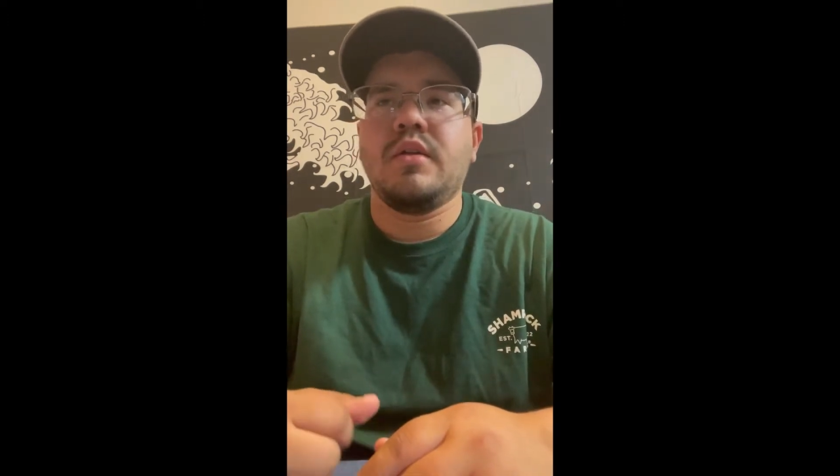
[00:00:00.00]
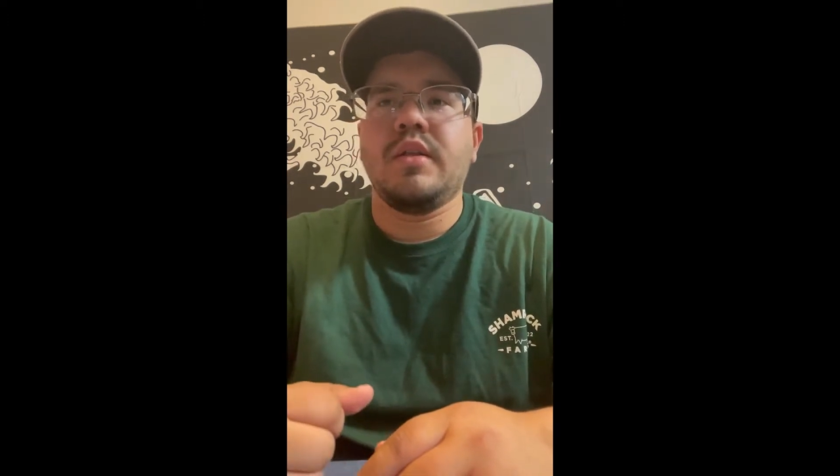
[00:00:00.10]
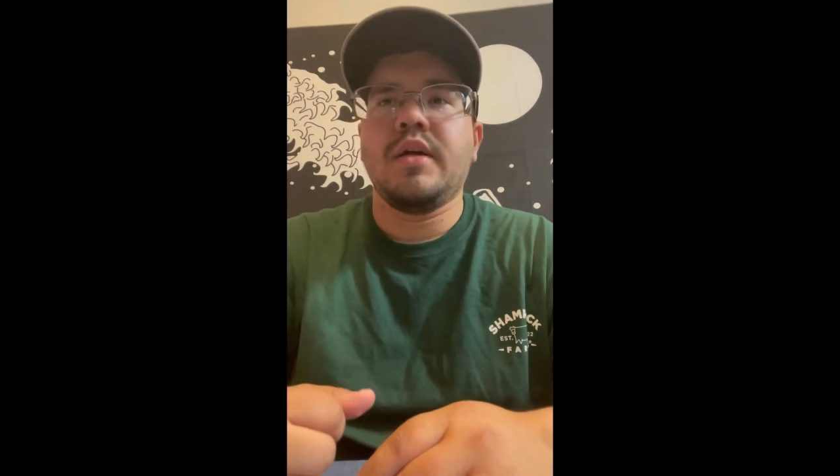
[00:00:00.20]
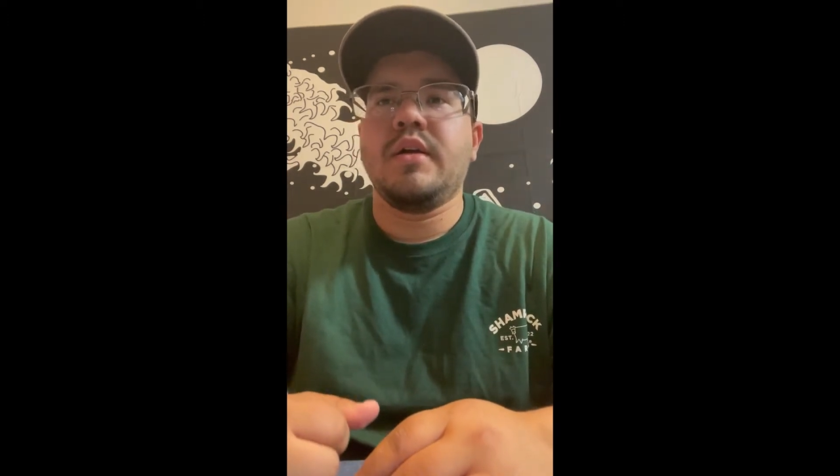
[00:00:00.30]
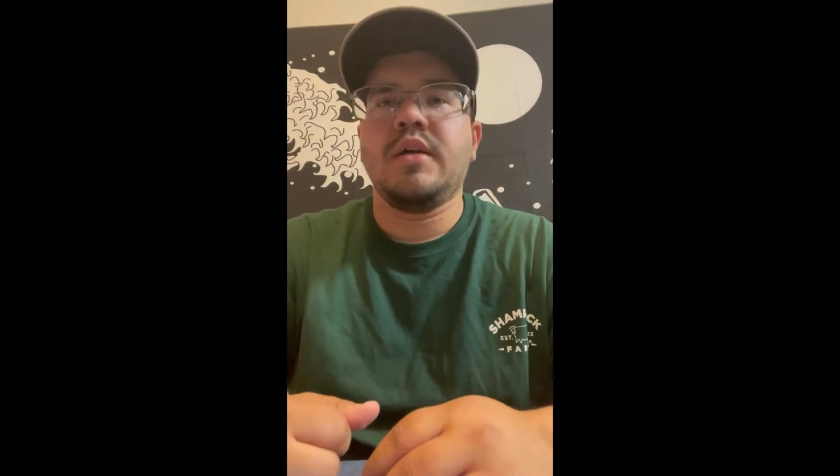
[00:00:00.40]

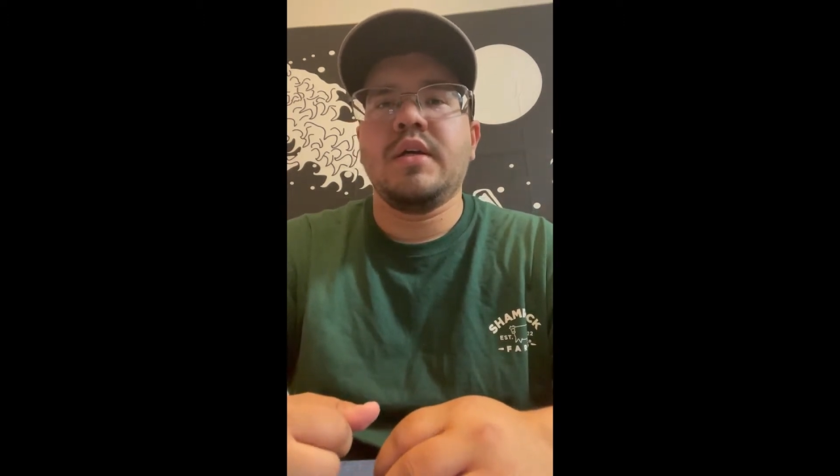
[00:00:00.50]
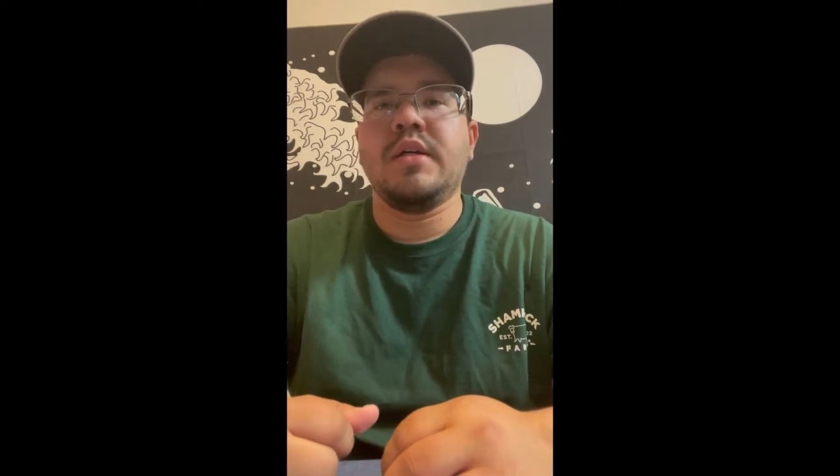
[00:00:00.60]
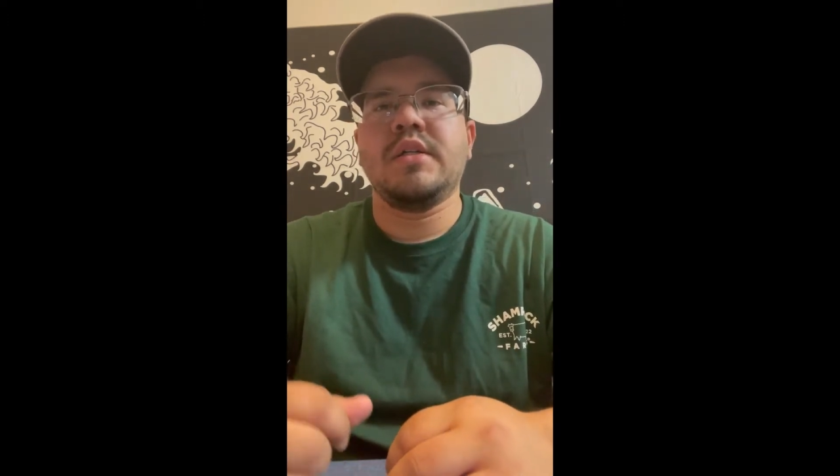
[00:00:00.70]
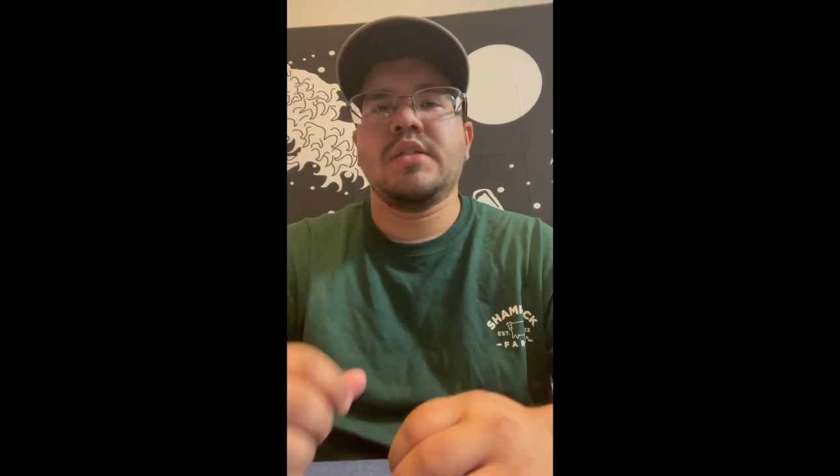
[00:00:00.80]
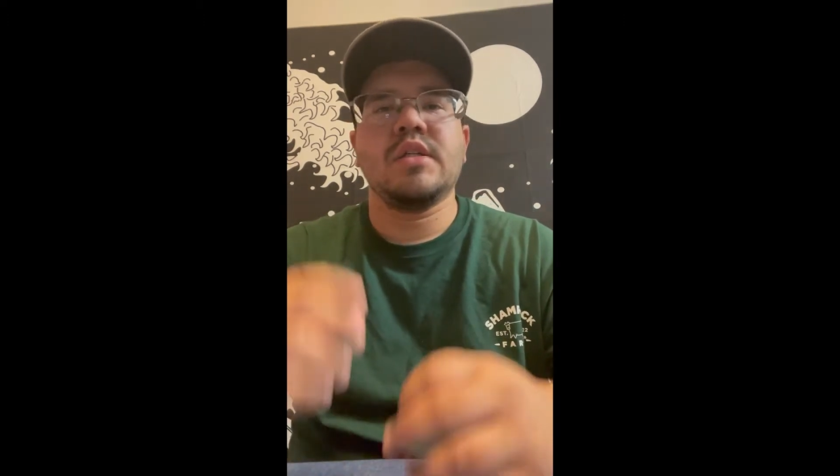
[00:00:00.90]

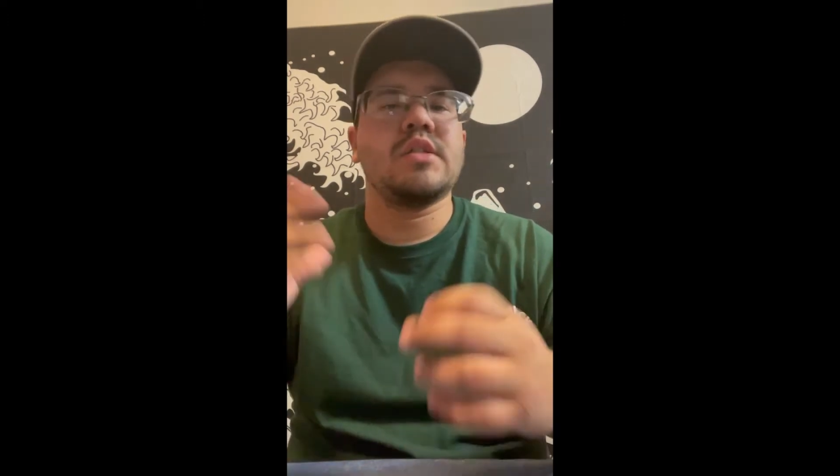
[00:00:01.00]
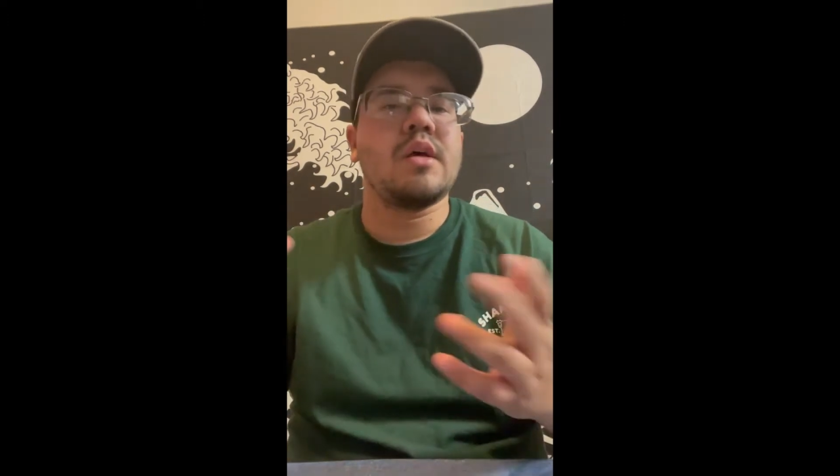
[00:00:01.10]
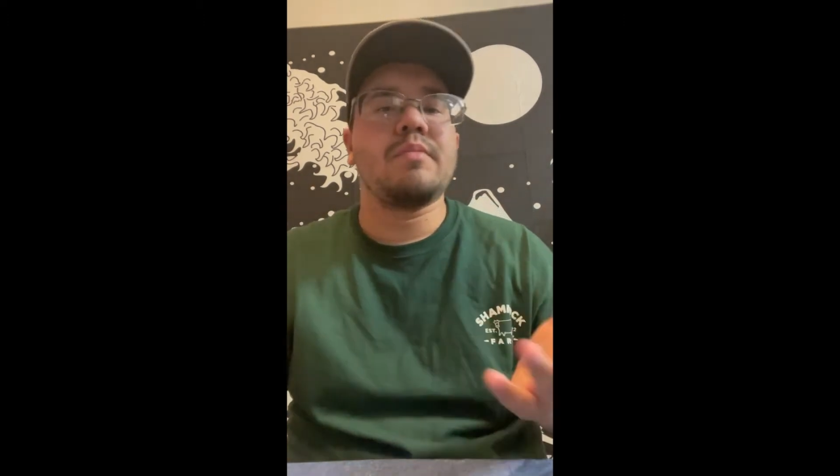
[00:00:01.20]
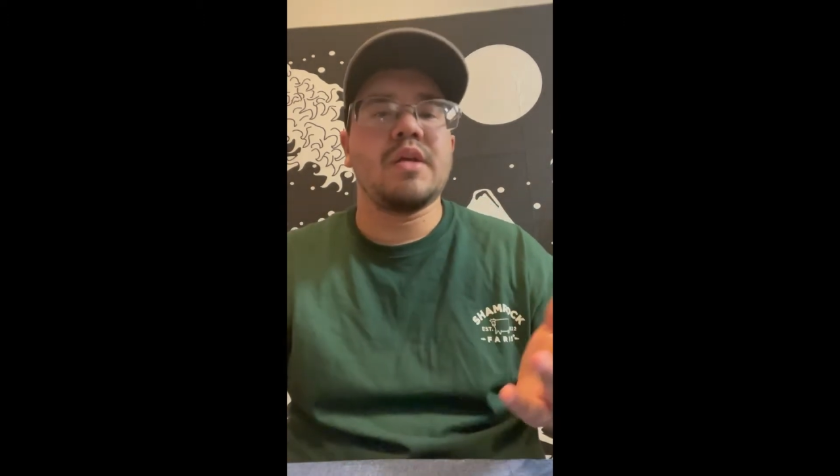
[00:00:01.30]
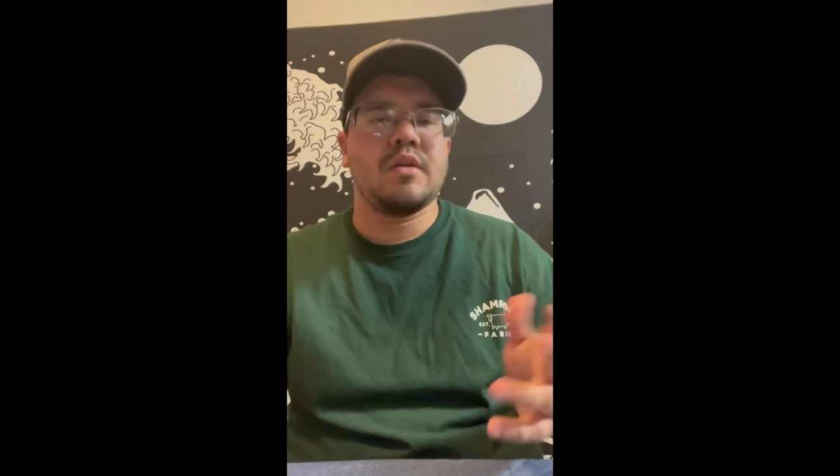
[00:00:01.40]
it's just
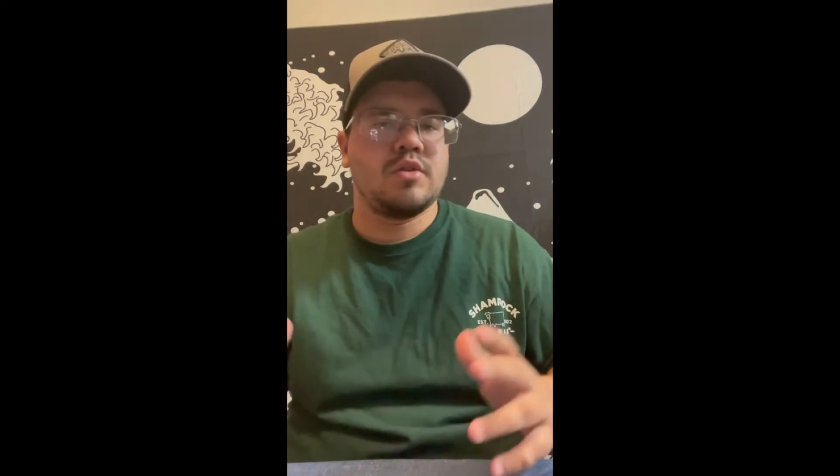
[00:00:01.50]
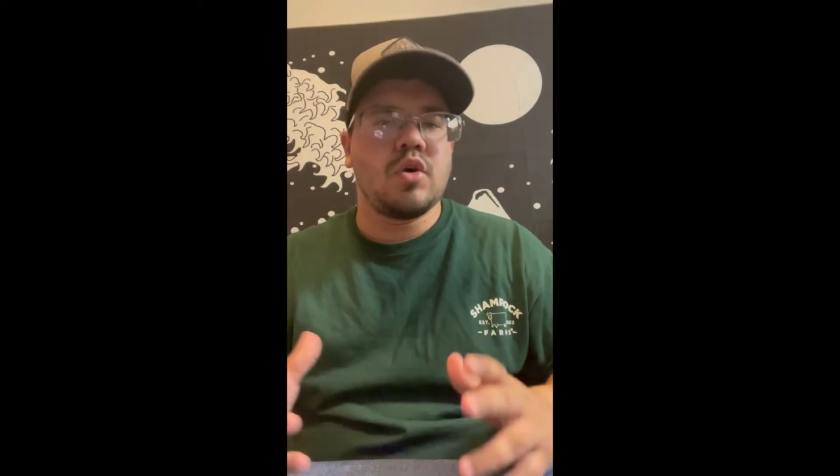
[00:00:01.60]
something